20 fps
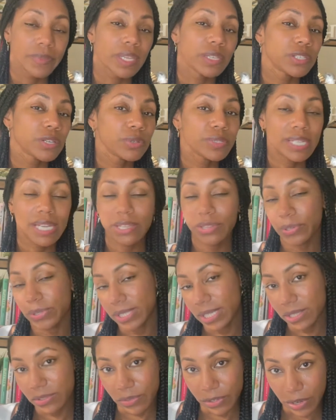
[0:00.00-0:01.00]
Don't take those
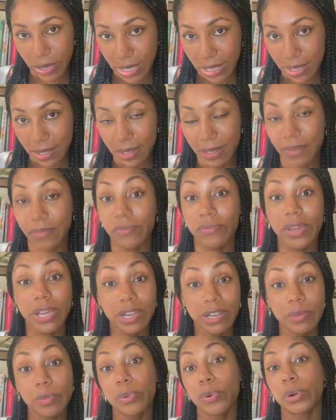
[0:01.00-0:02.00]
things for granted. Very
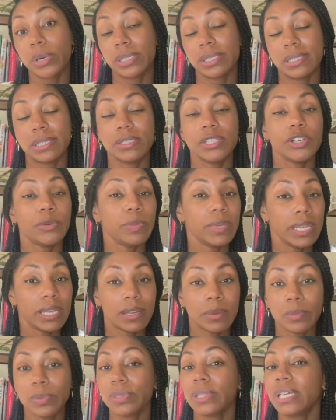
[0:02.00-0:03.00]
important. You're being
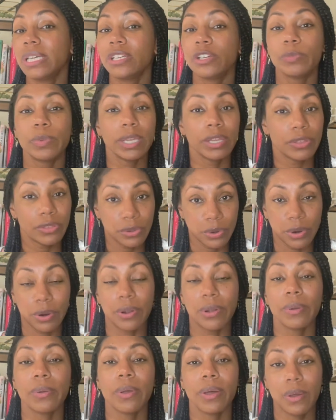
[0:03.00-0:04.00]
complete, you're being
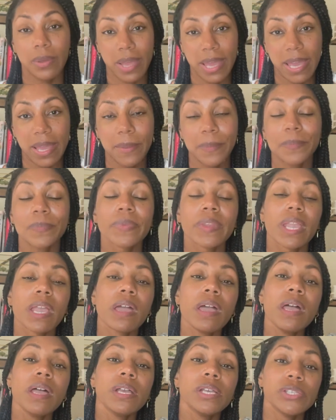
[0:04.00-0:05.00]
thorough, okay?
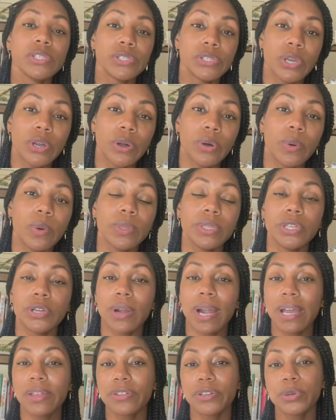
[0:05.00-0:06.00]
So you're
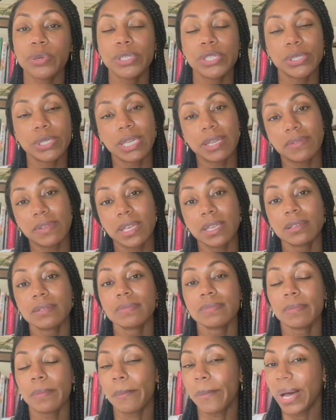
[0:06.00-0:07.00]
either going to give it
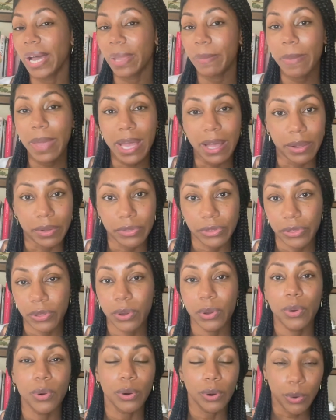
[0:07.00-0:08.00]
by mouth
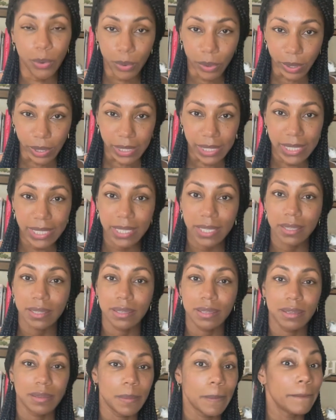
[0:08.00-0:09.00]
or orally,
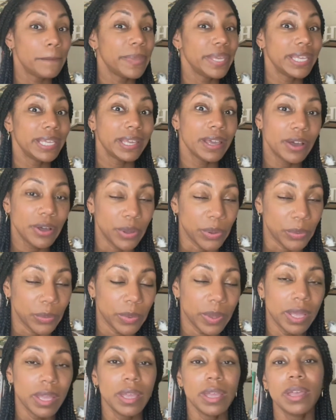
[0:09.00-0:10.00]
PO.
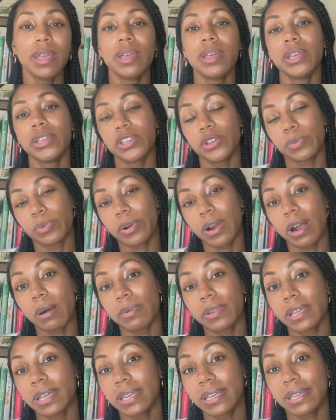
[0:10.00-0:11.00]
You're
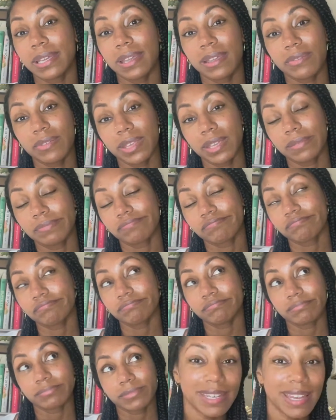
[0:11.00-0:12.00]
probably going to give it
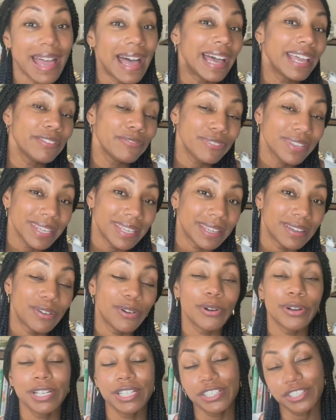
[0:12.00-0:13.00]
IV
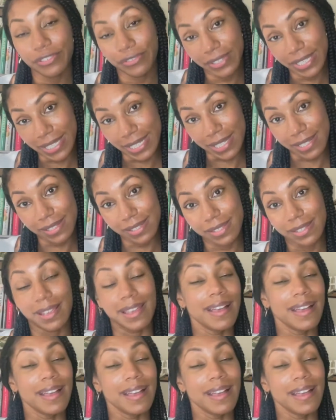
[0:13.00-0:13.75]
or intravenous.